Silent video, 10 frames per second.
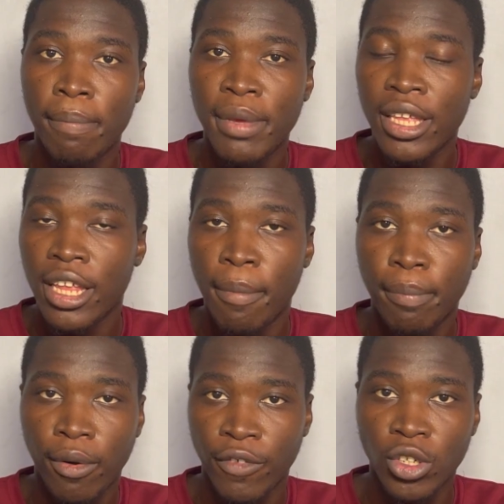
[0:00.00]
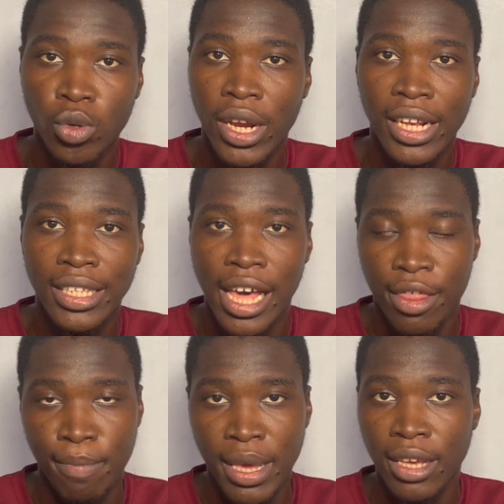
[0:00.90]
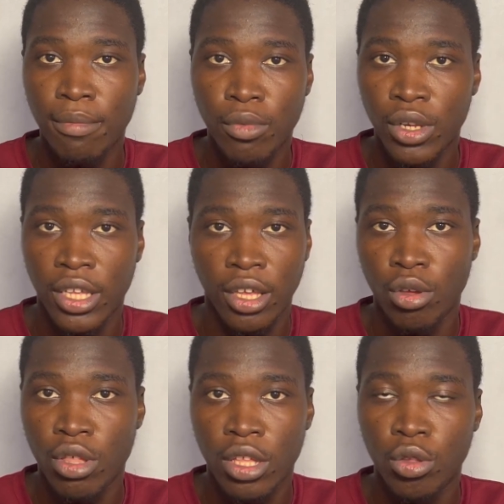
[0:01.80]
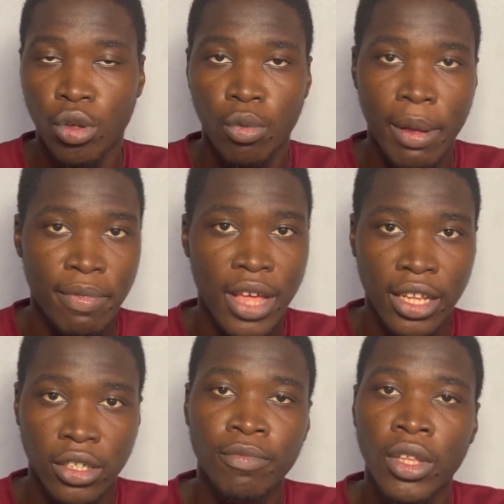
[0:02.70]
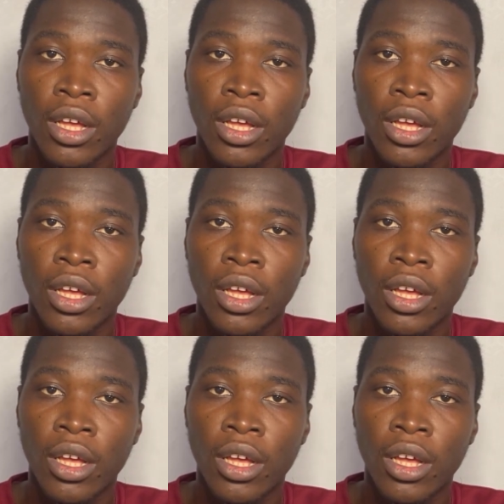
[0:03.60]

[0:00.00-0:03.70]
being a professional that's making money using those websites.